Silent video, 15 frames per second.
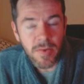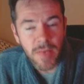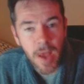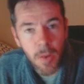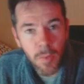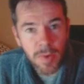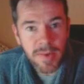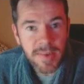
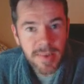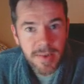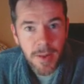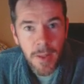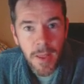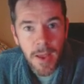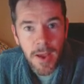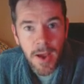that once
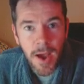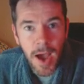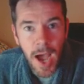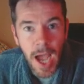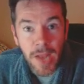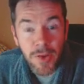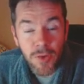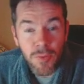
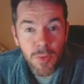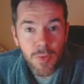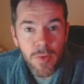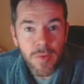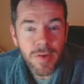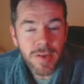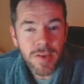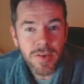I do move
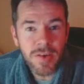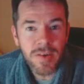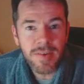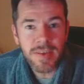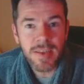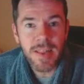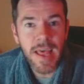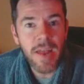over to
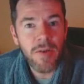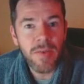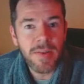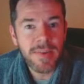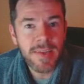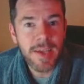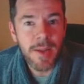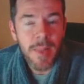Unity later in
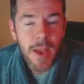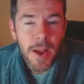this year.